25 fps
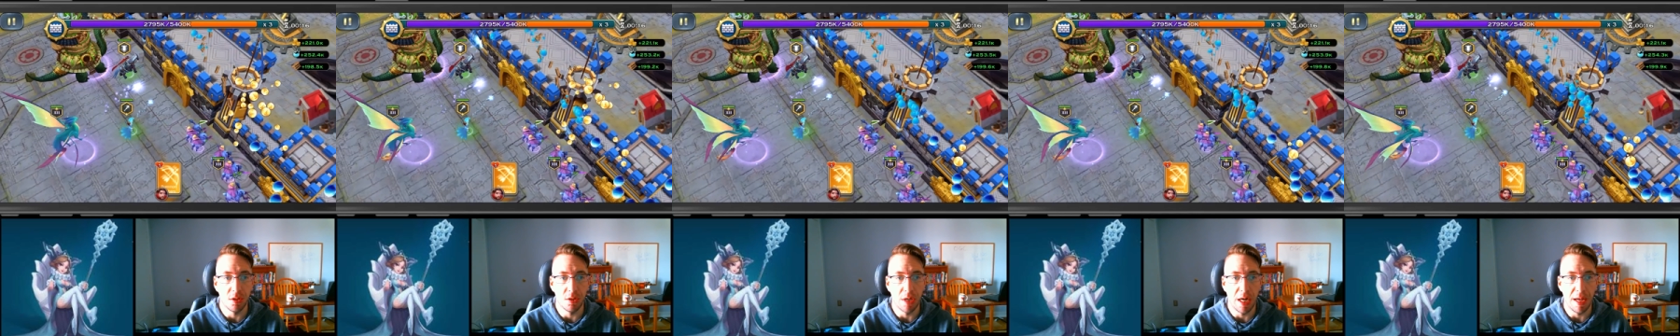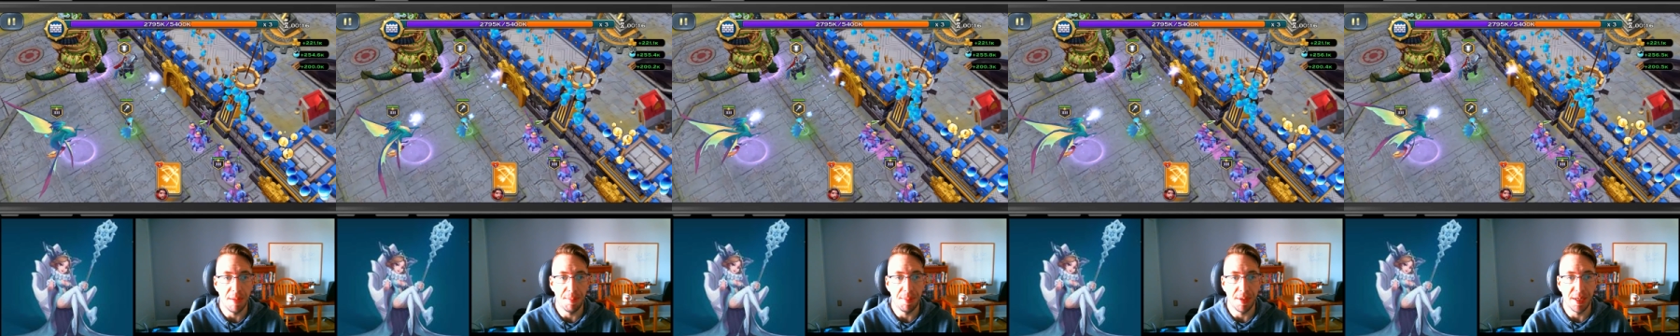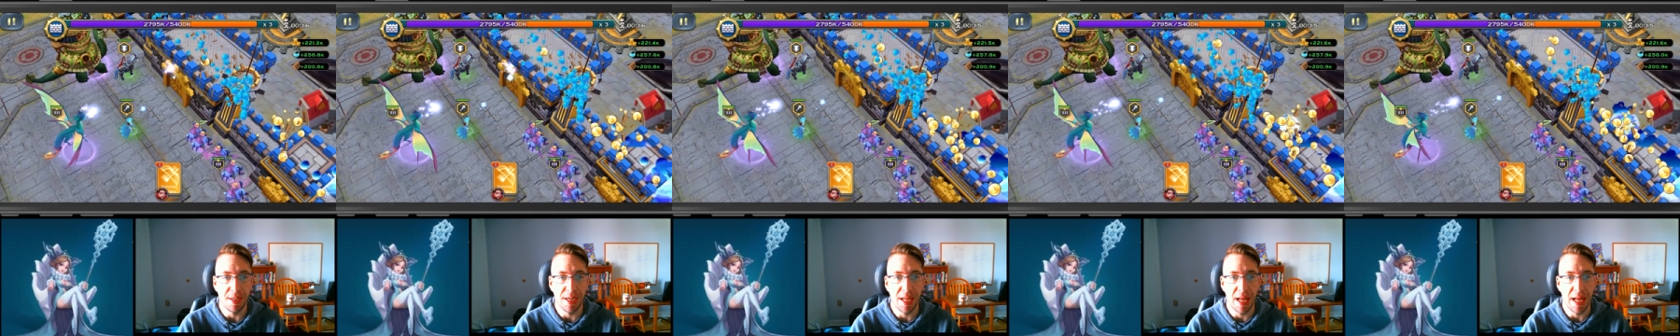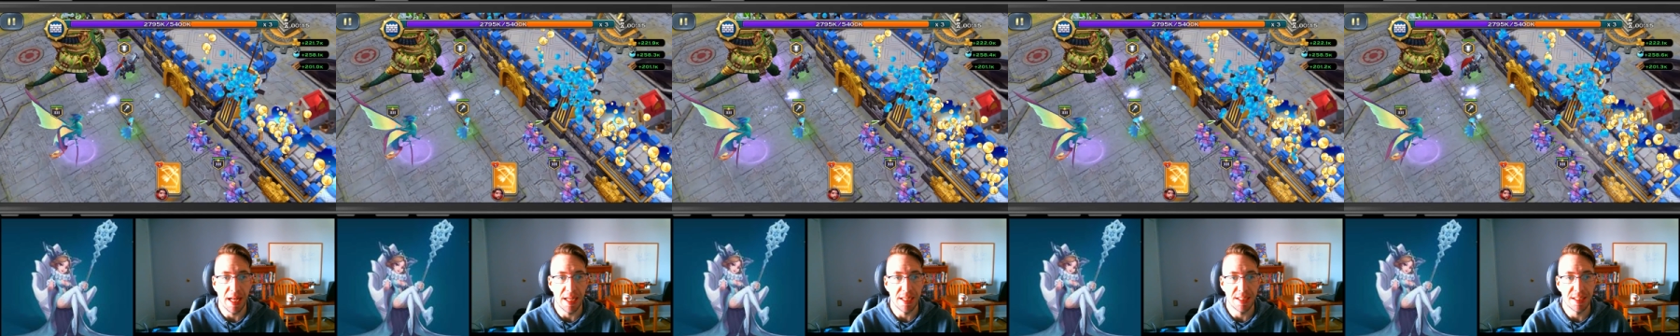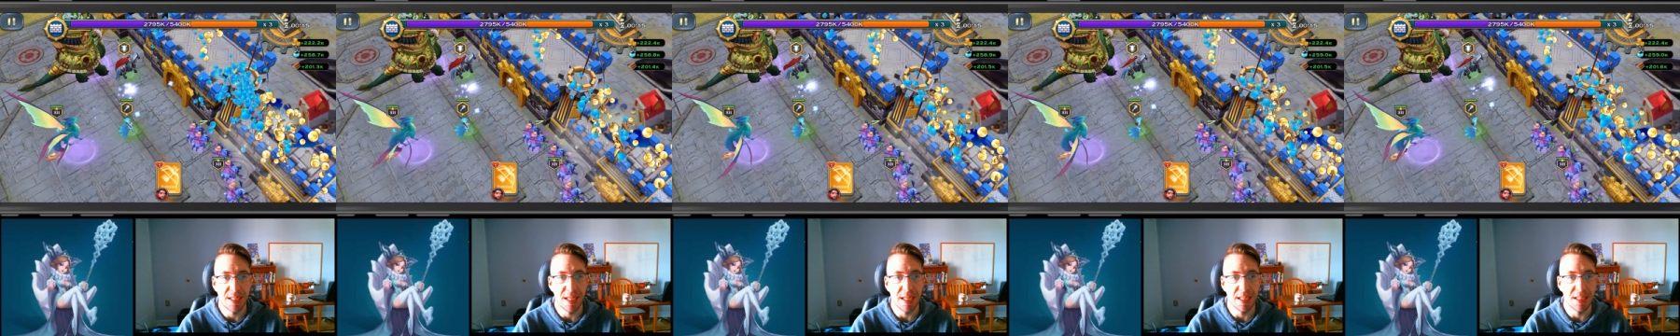rapid
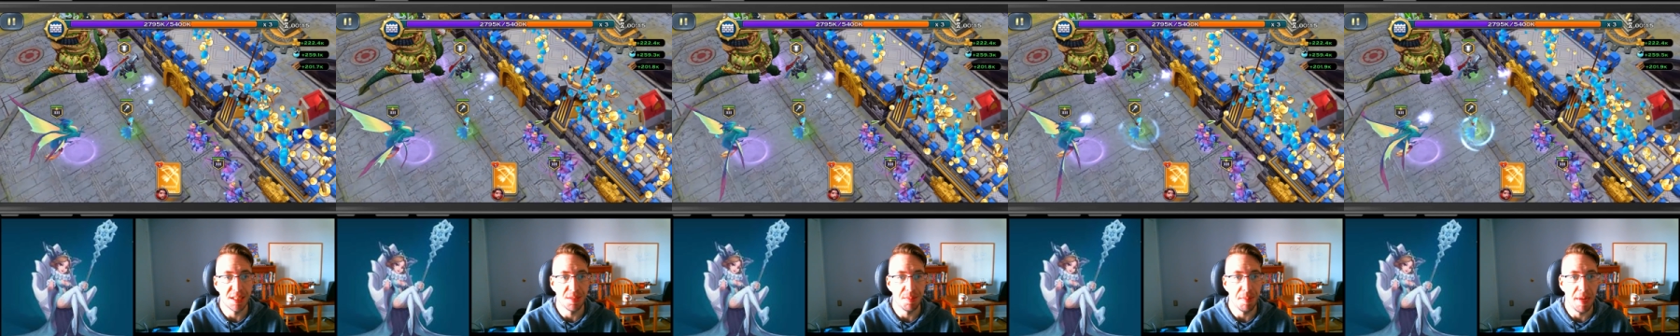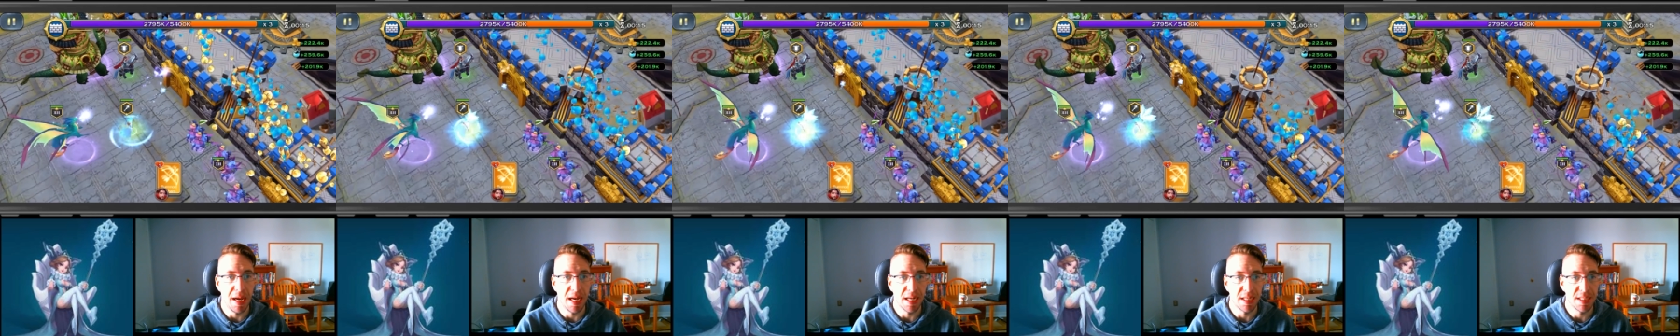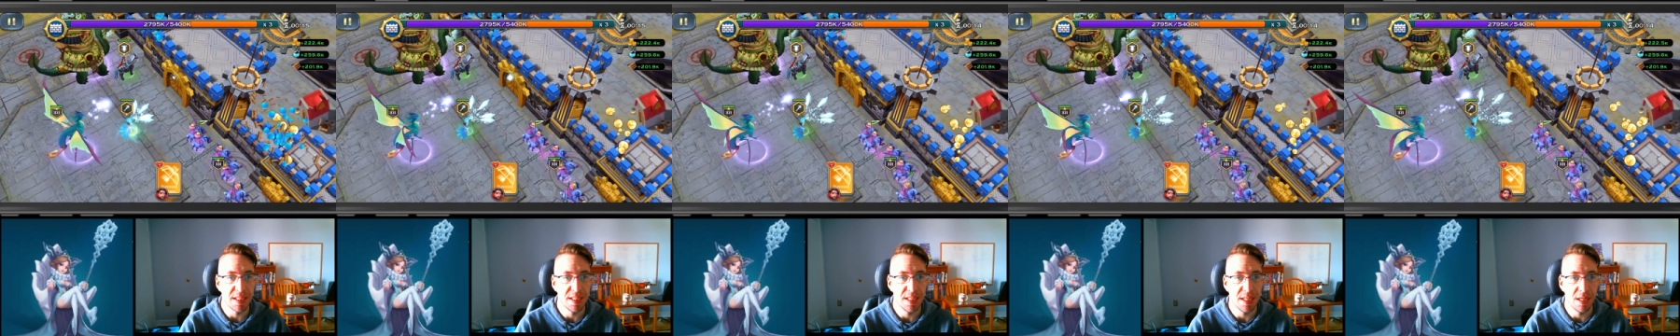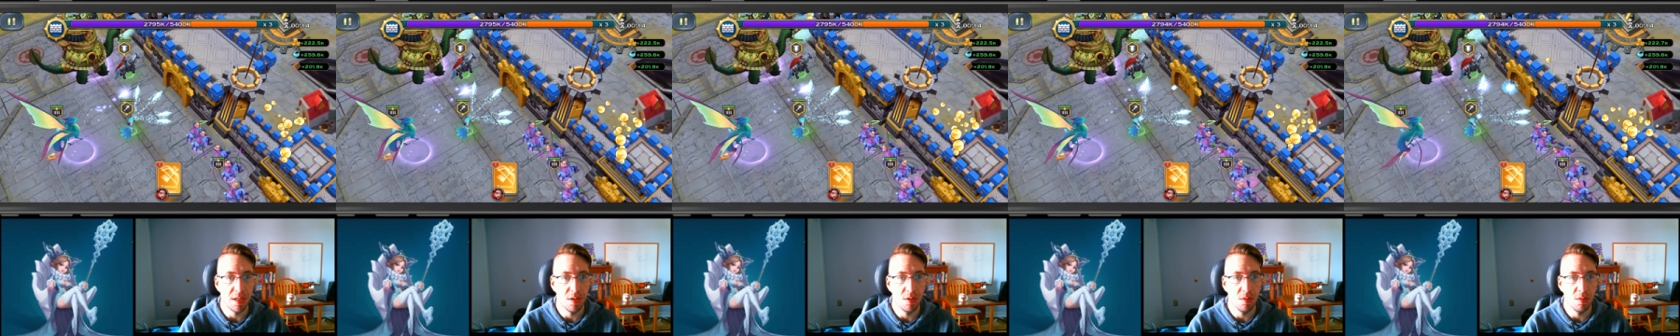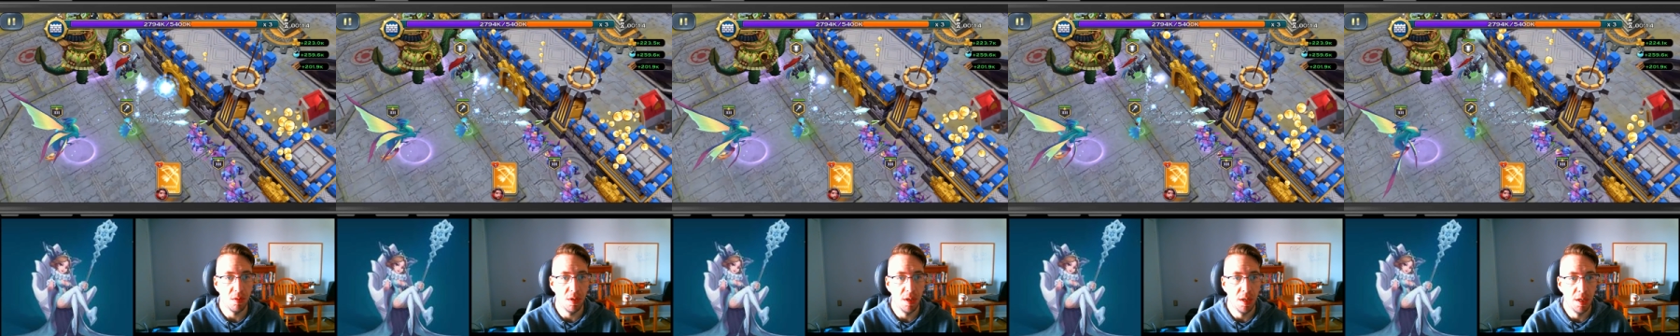cast gets maxed
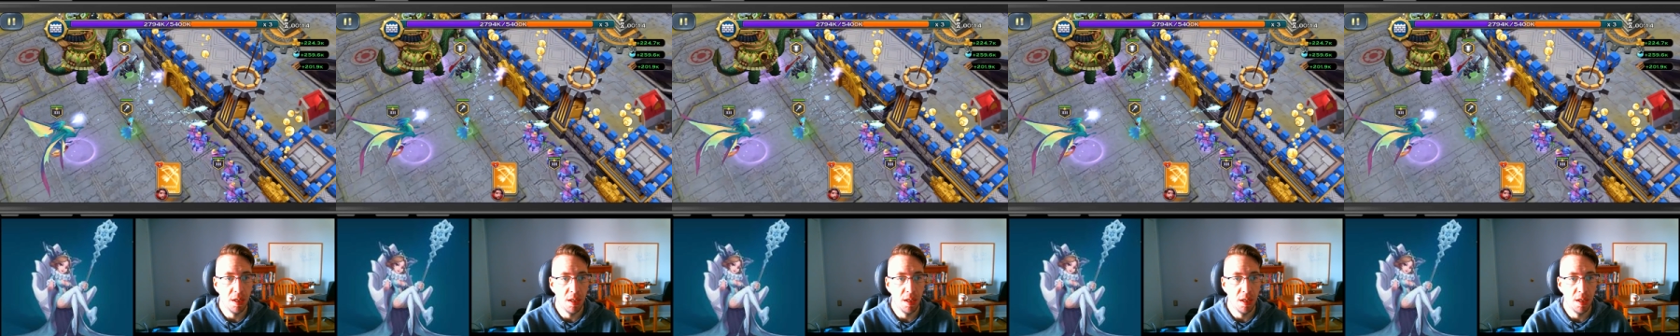out.